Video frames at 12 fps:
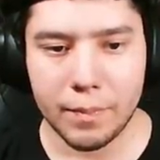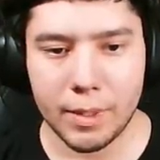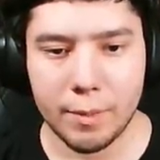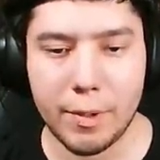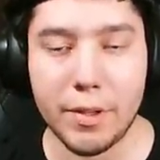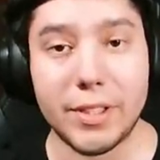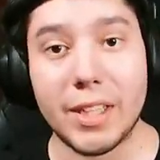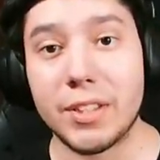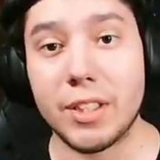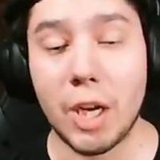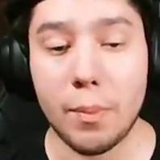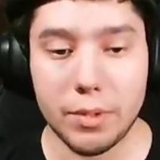But there's actually
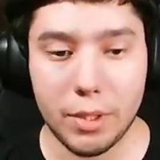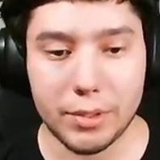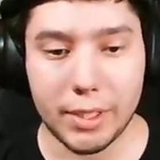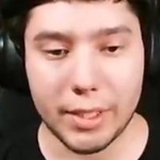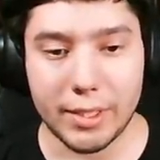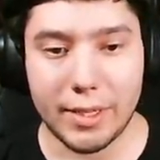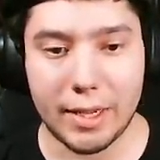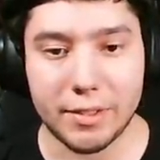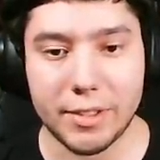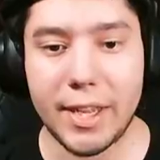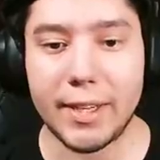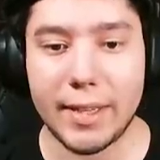a couple ghosts that can
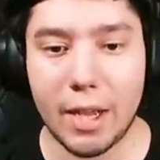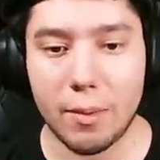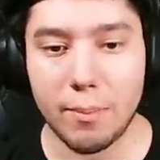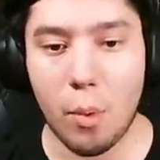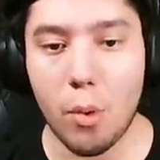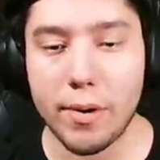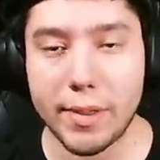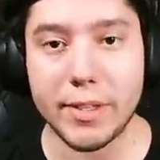actually take down more than